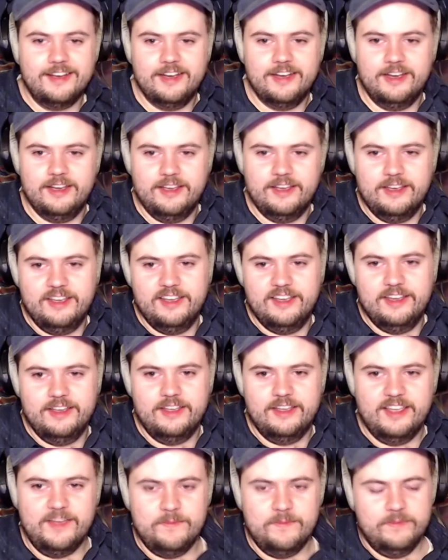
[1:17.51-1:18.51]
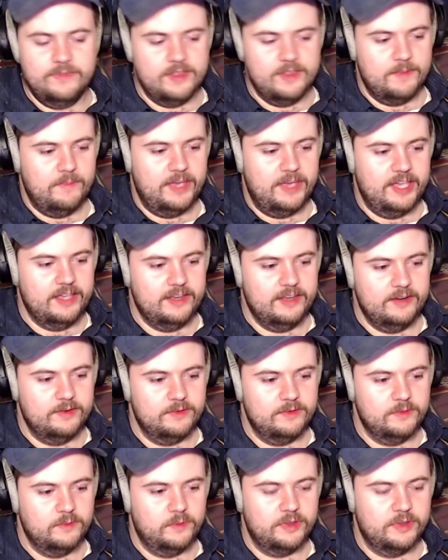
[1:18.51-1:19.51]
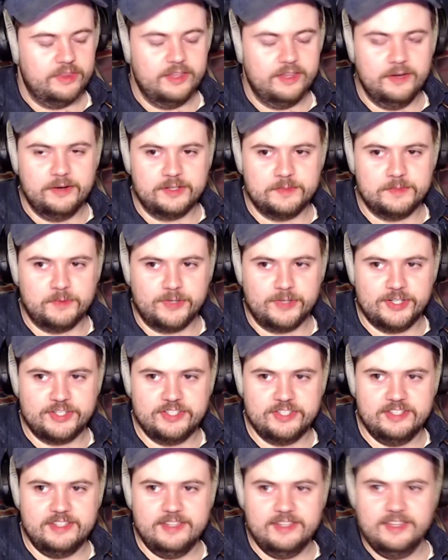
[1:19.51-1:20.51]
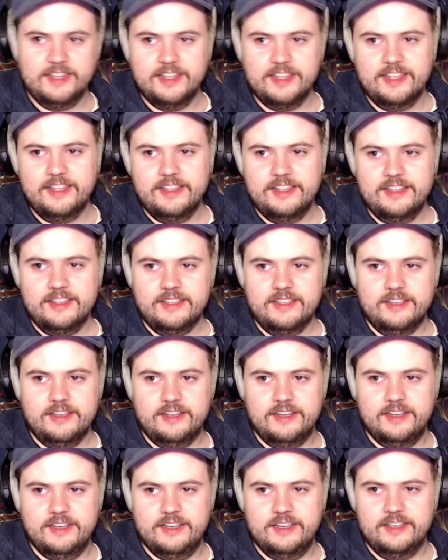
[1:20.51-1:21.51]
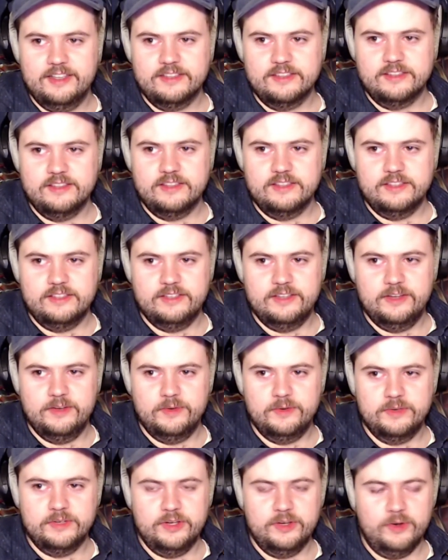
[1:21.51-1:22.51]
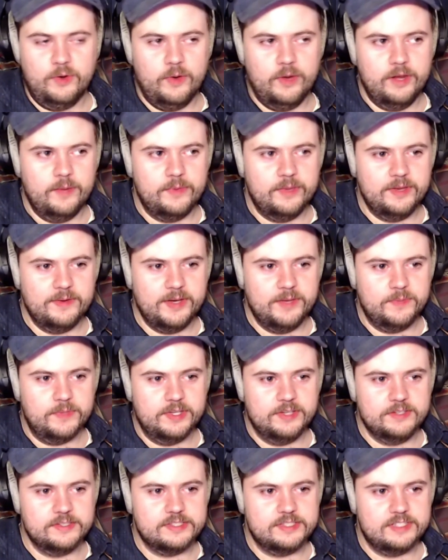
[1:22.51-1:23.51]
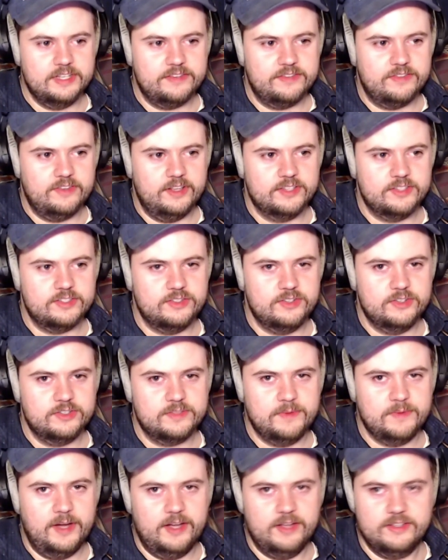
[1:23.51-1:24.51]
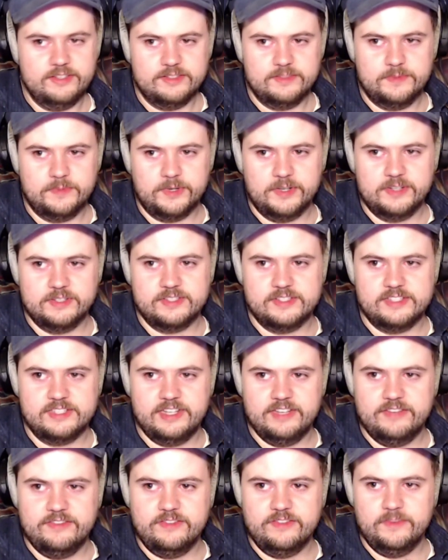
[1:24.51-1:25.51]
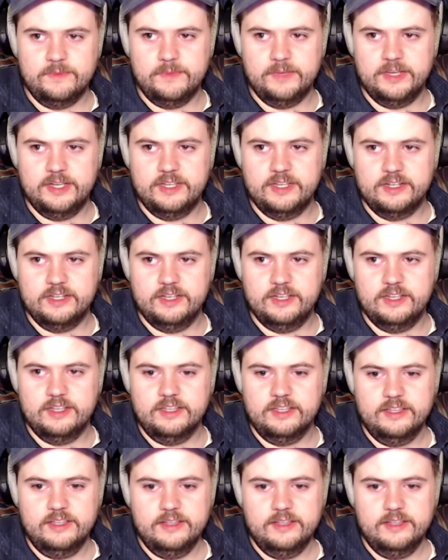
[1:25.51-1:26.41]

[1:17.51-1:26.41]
I am the man with no expression. Know quite a bit about Beatles stuff. Also know some Hollies and Birds stuff. But